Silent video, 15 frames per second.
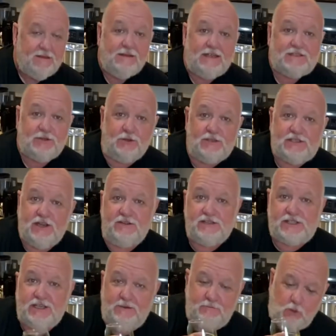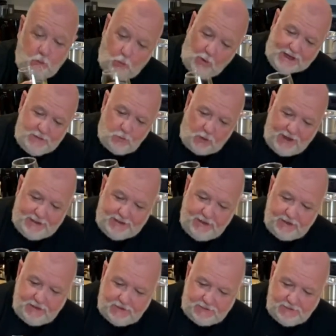There's also some white wine
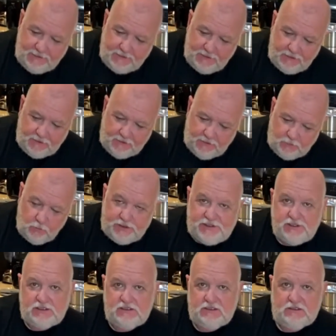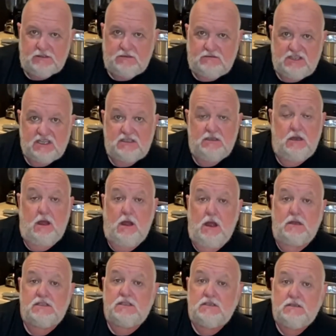here, which does
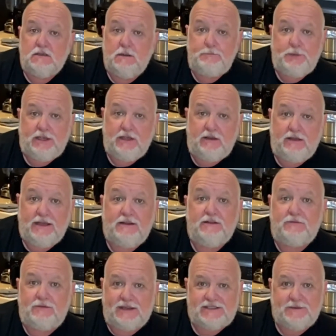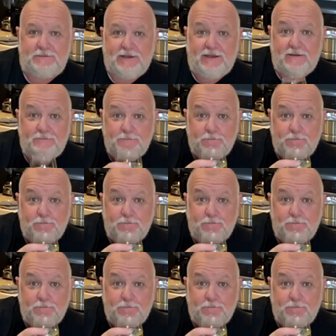not appear in the recipe.